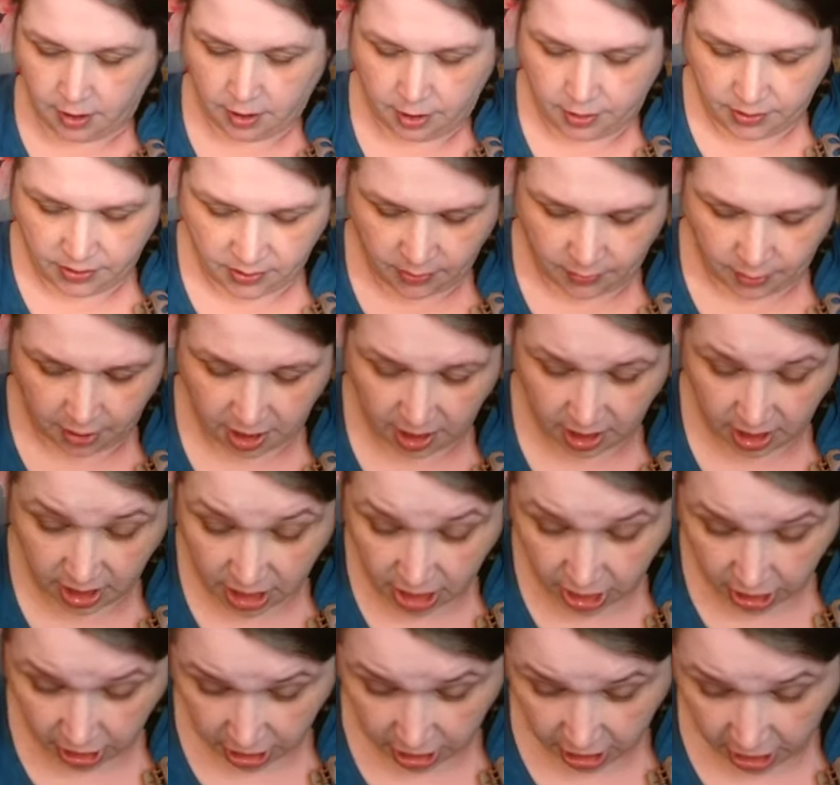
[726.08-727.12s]
So
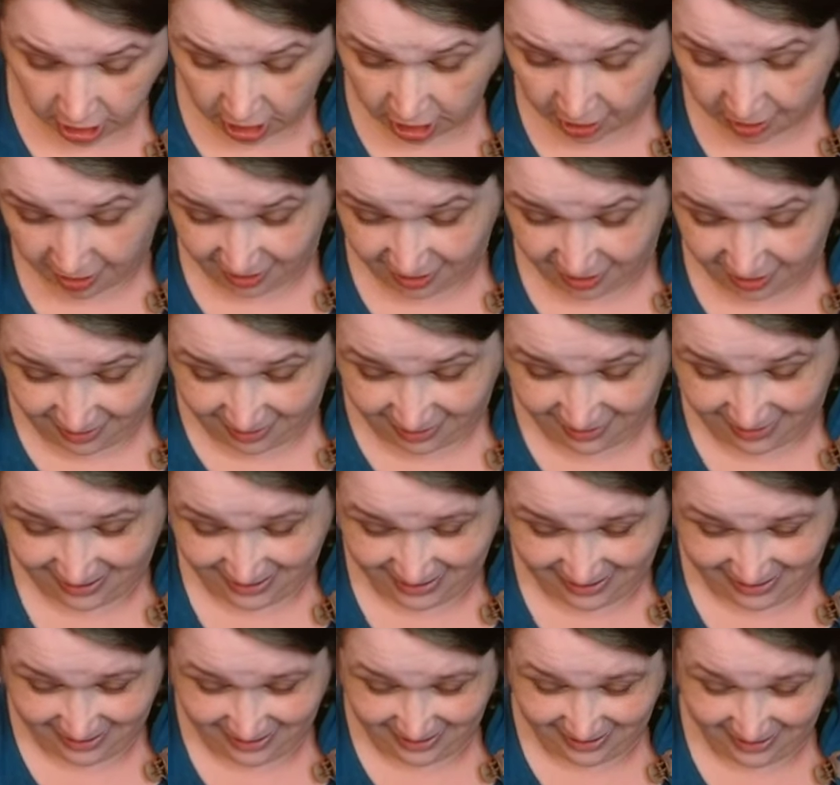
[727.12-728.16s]
here
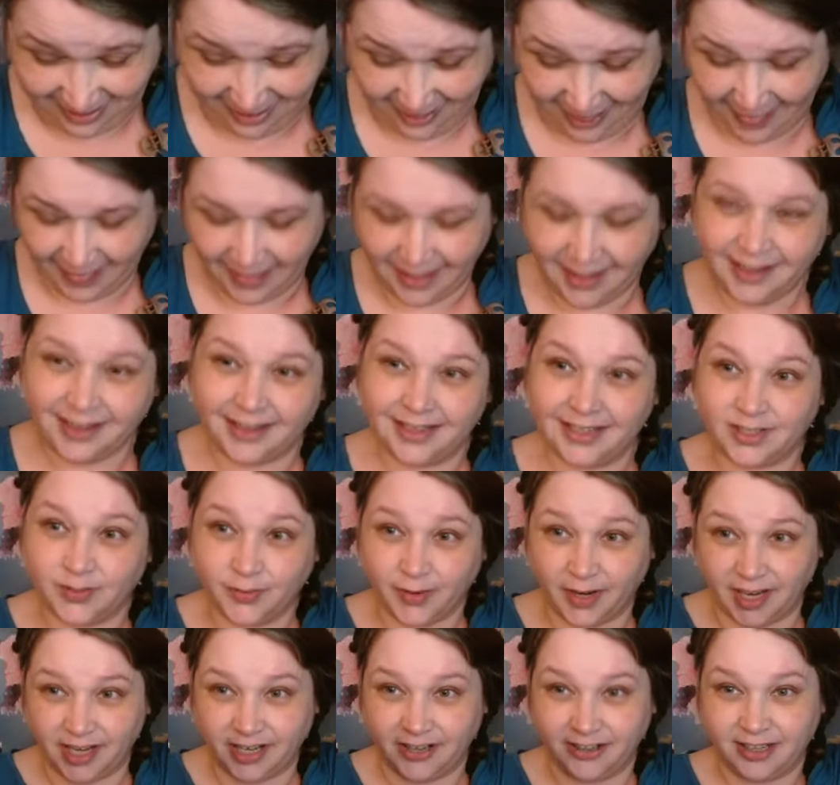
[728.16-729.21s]
is
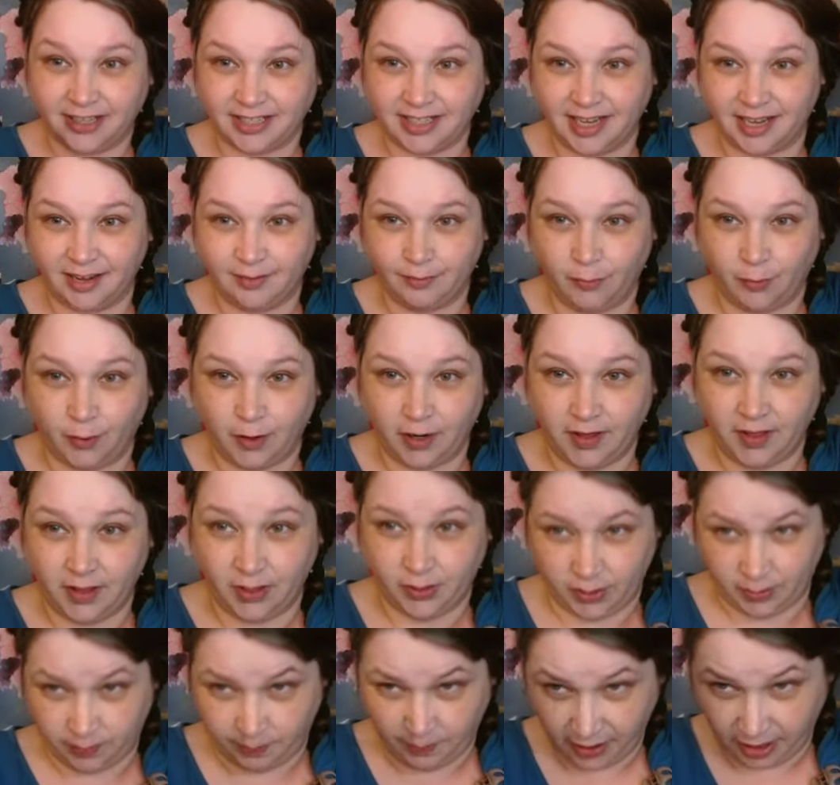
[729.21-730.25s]
where you can take more of
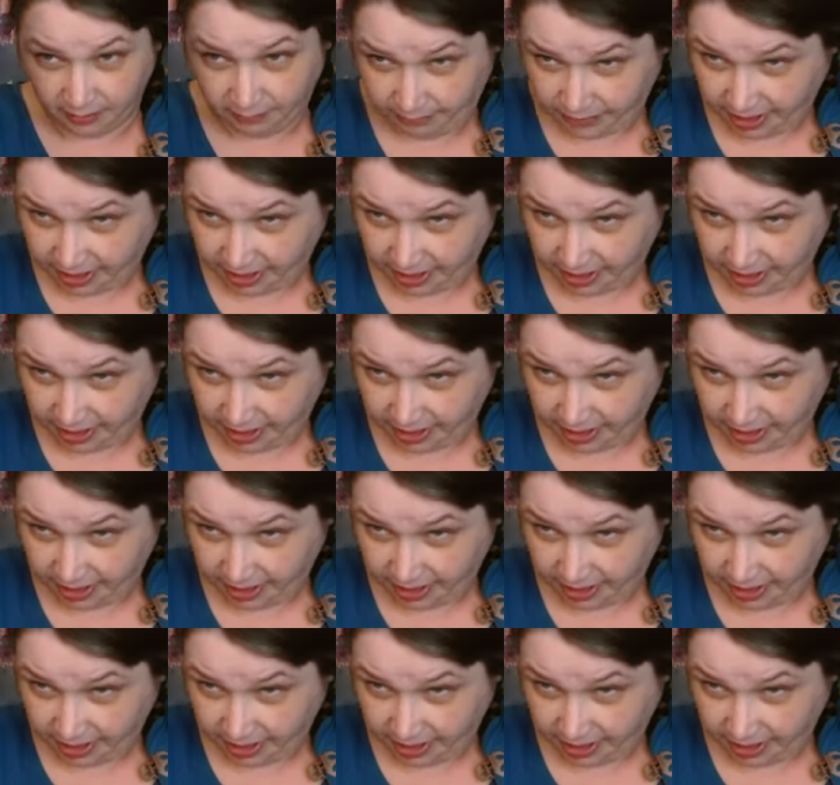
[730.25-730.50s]
those bun